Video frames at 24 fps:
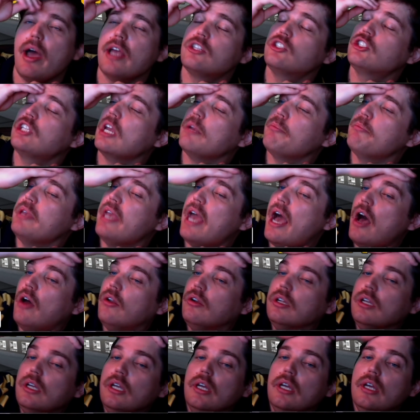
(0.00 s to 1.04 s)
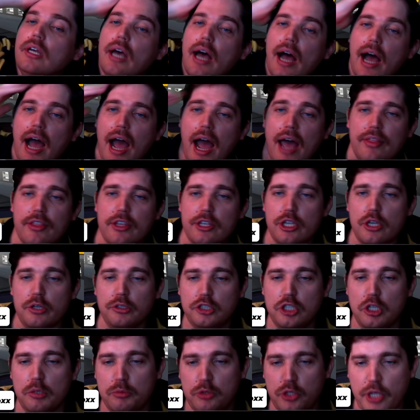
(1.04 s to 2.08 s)
Otherwise, check me out on the
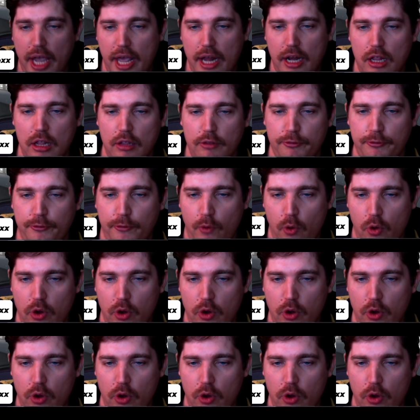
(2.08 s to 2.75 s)
YouTube channel